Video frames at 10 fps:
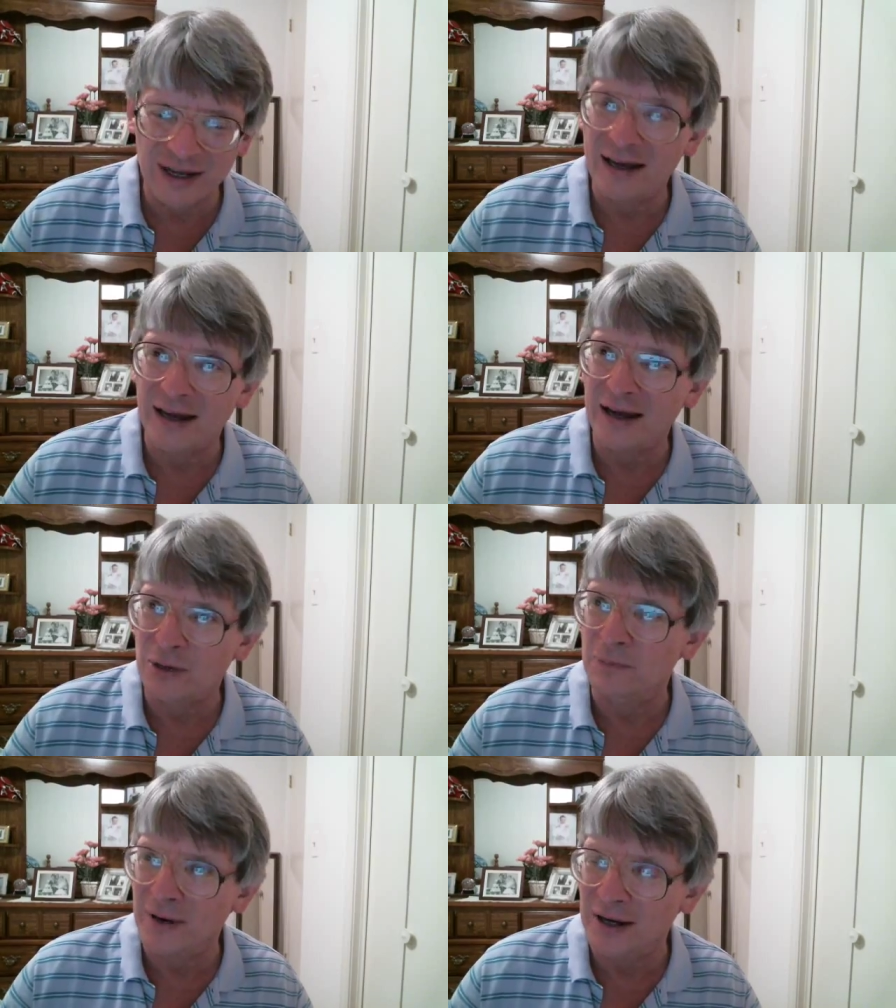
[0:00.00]
I, I
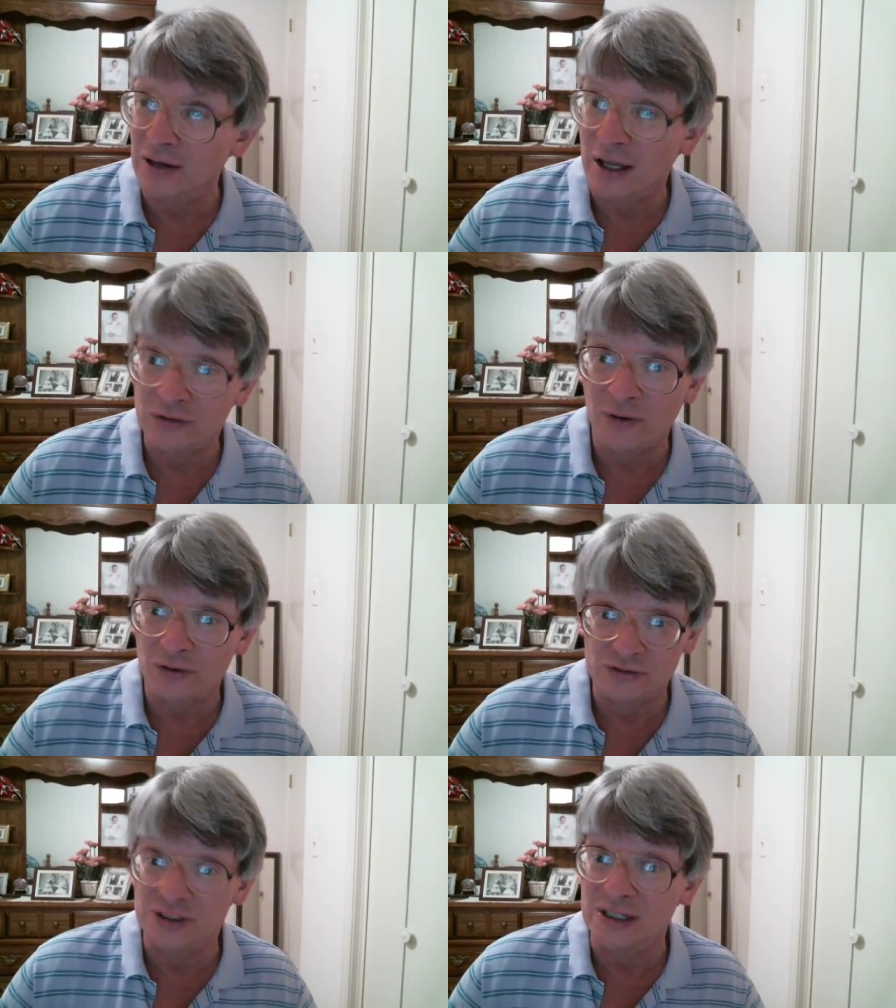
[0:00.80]
compared, as
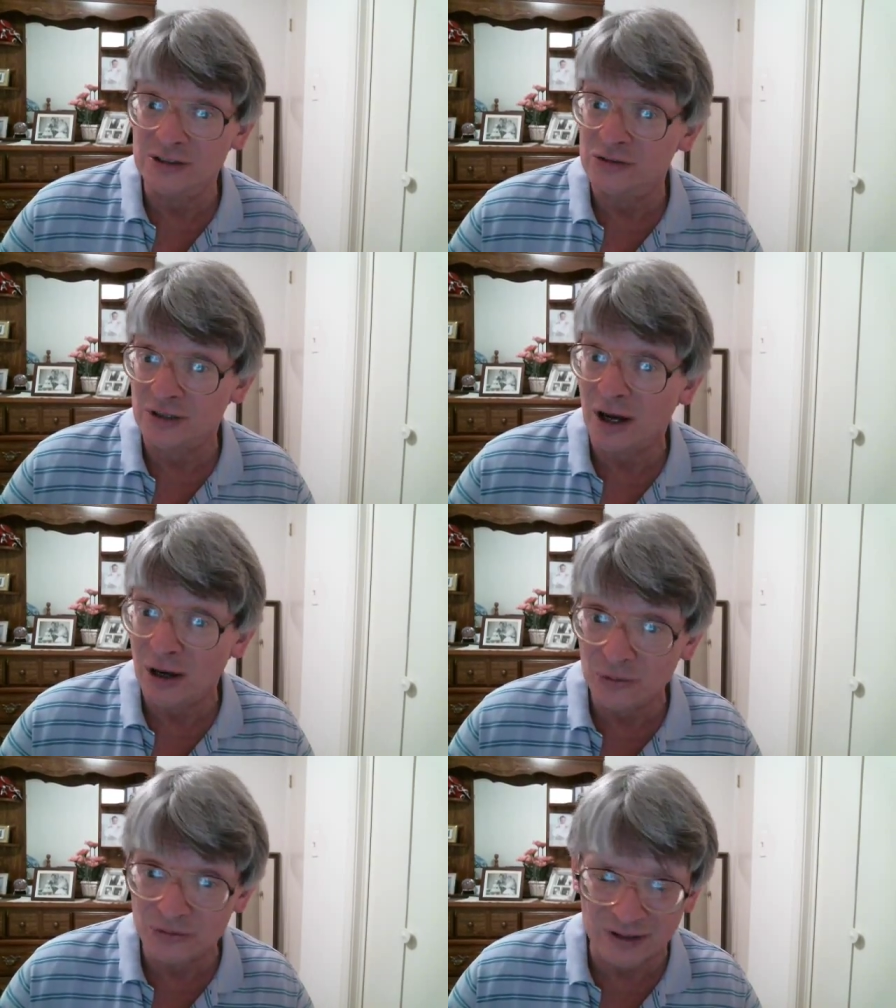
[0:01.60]
far as genius
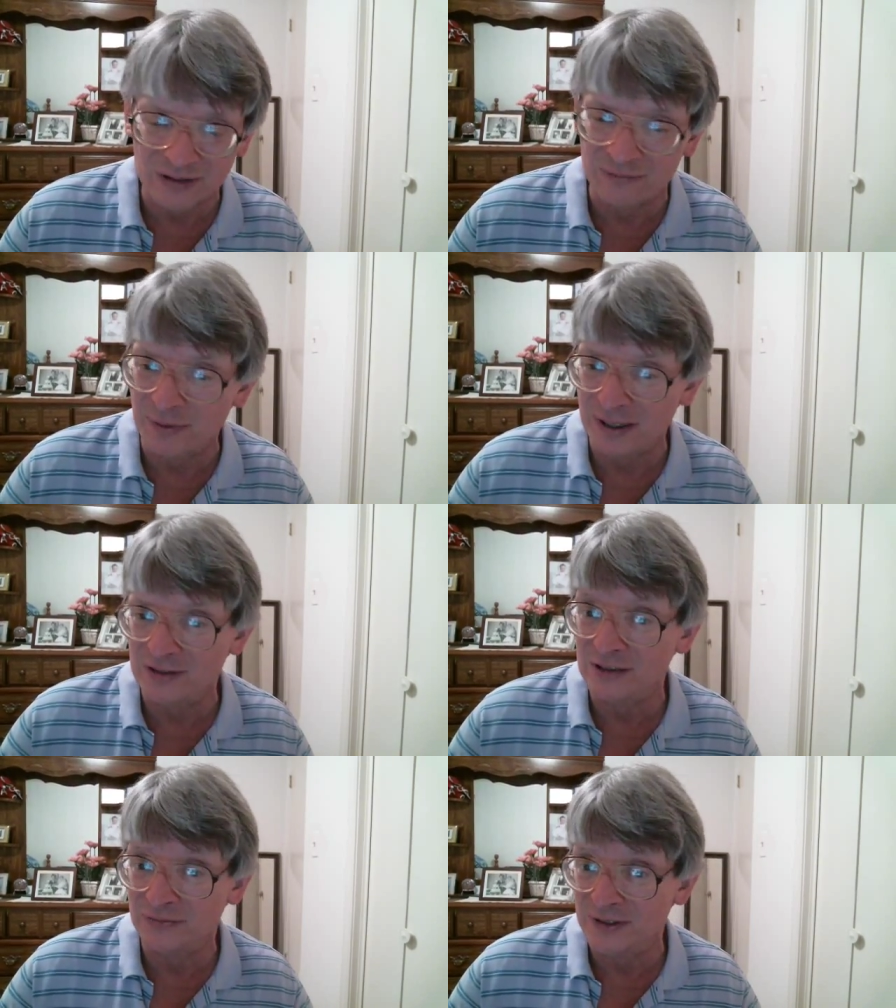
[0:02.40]
goes, I compare
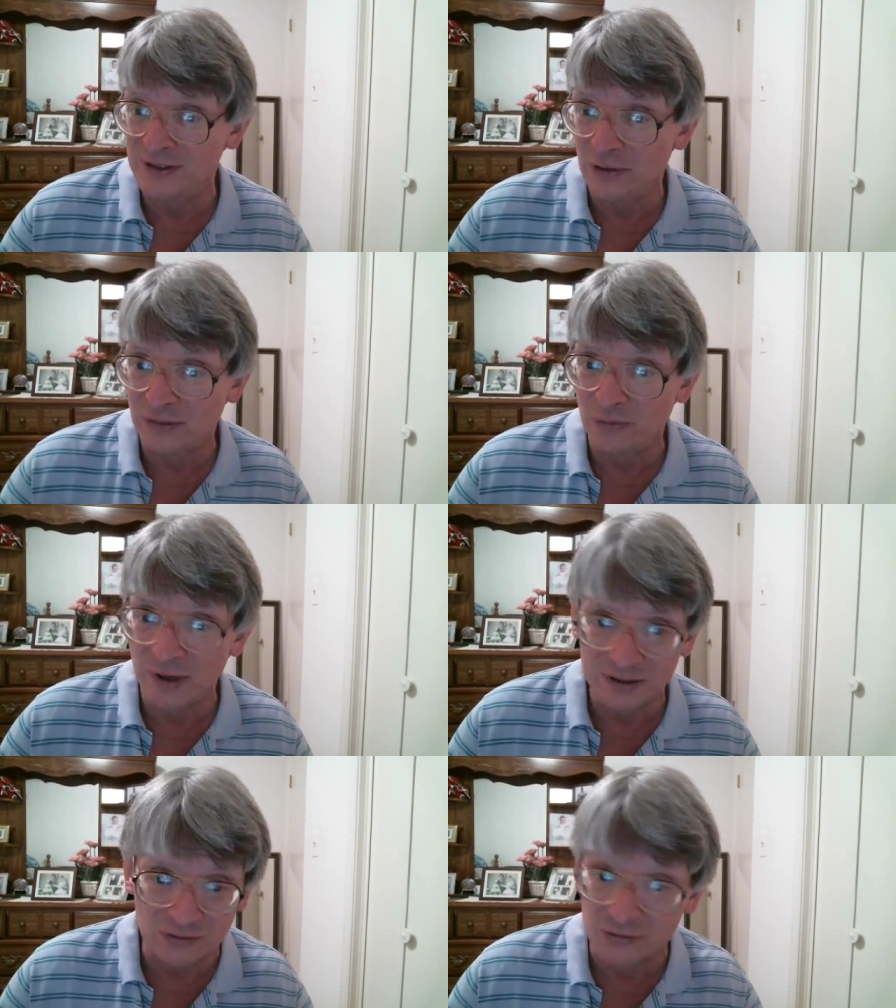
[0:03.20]
this video in a
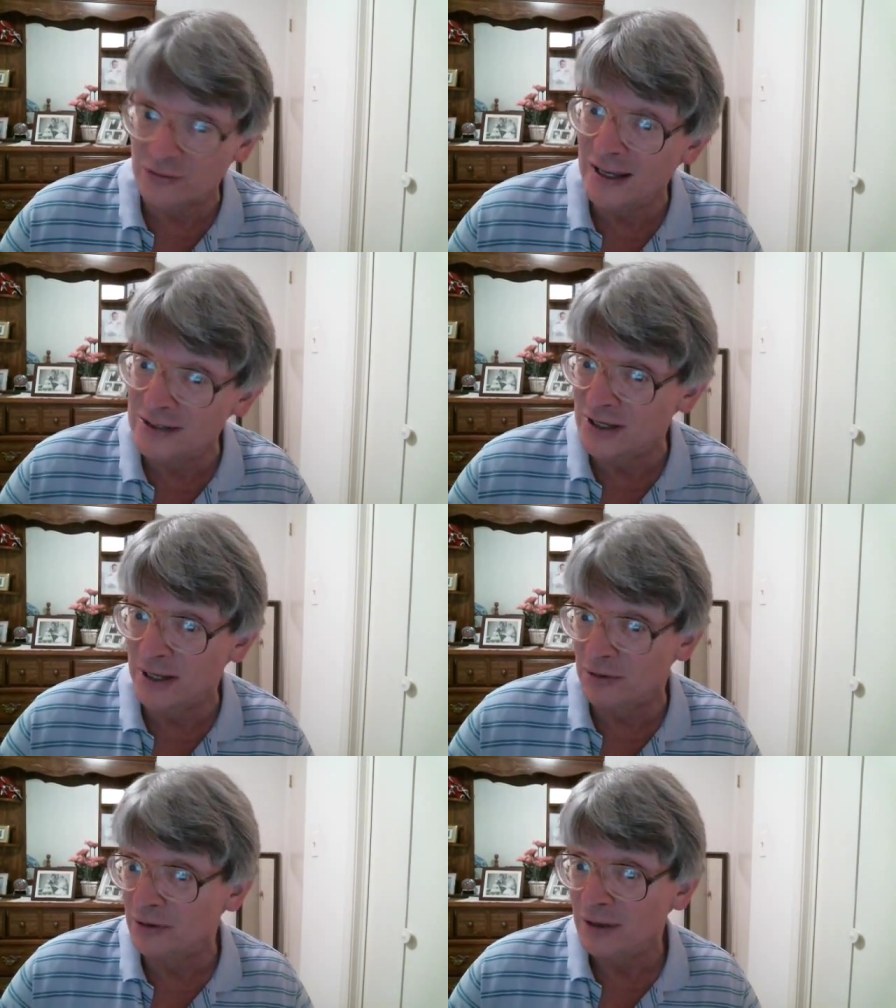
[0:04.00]
way to
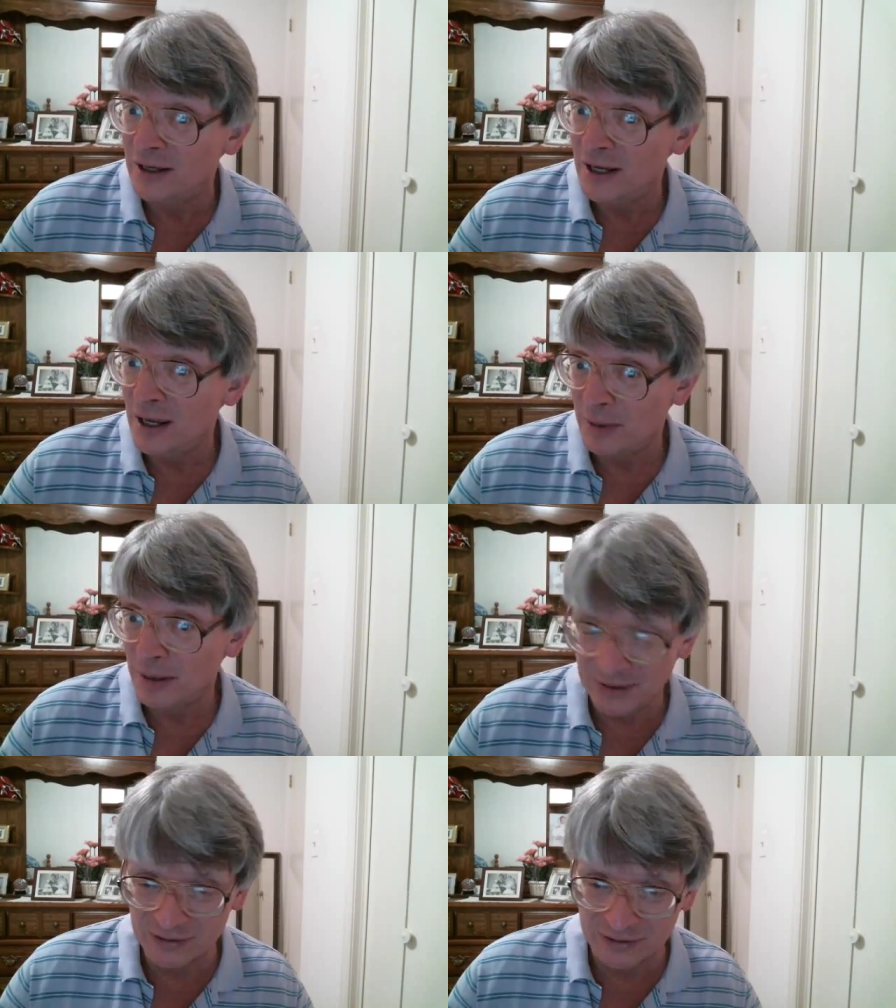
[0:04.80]
Sledgehammer by
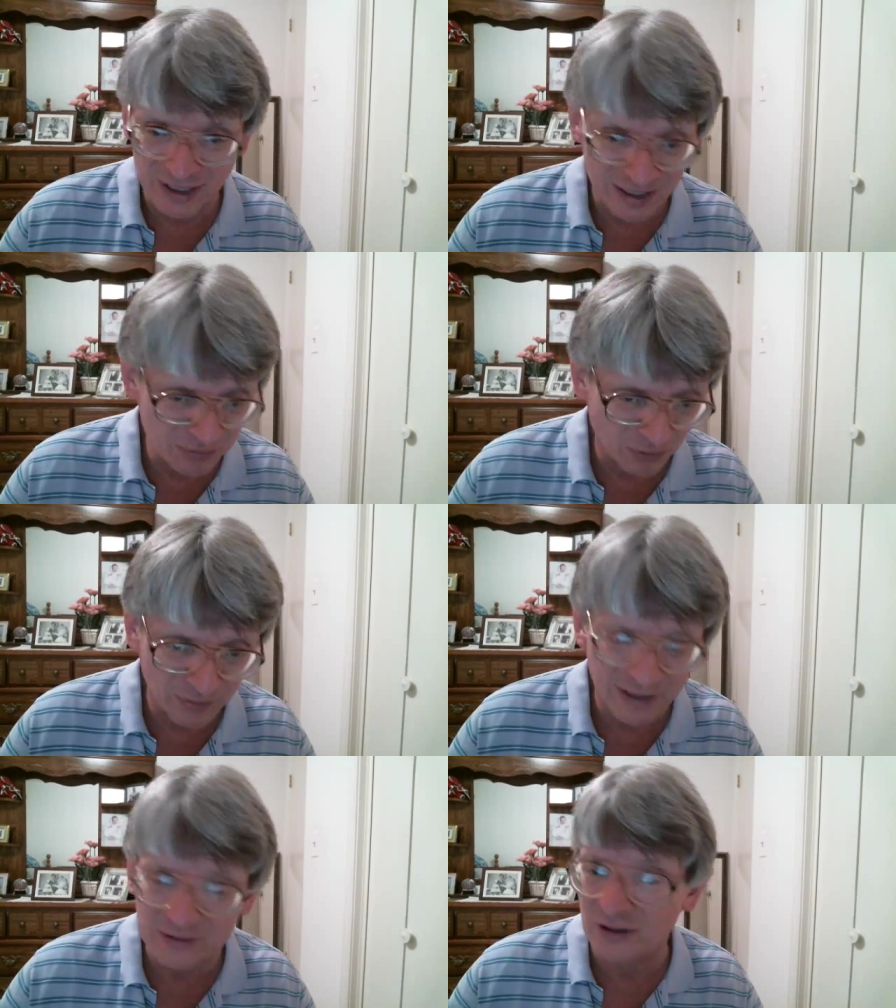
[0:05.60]
Peter
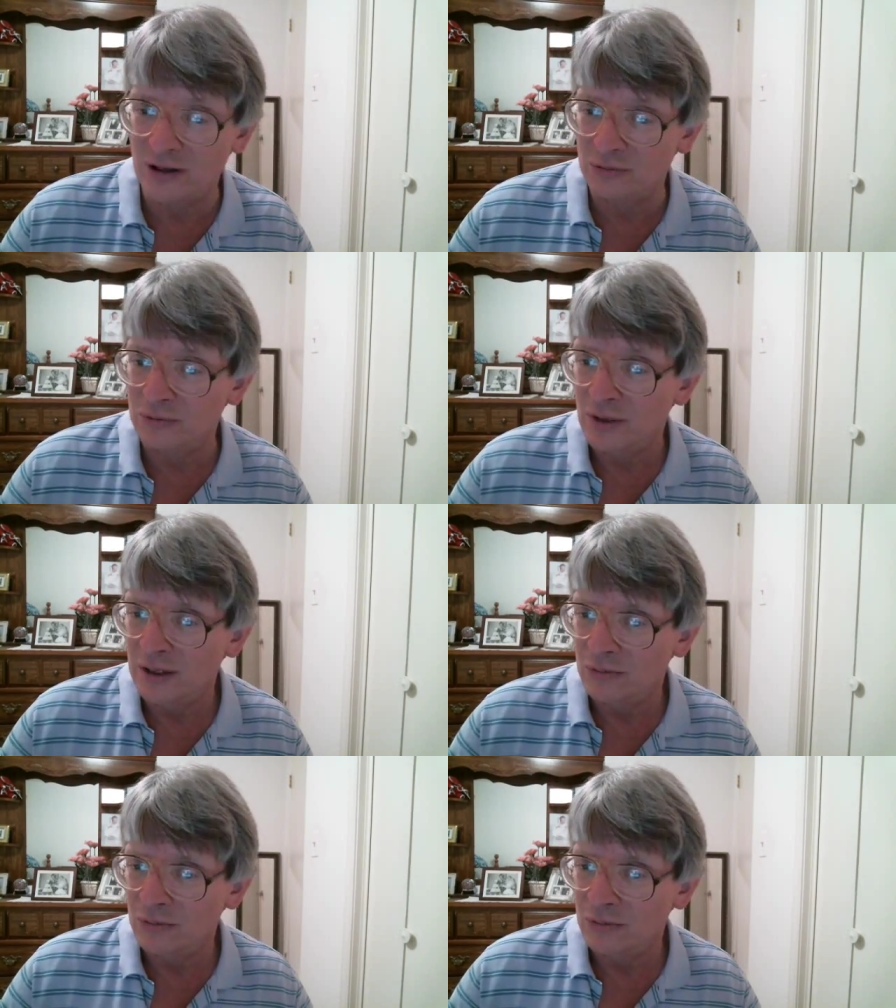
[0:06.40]
Gabriel, that song,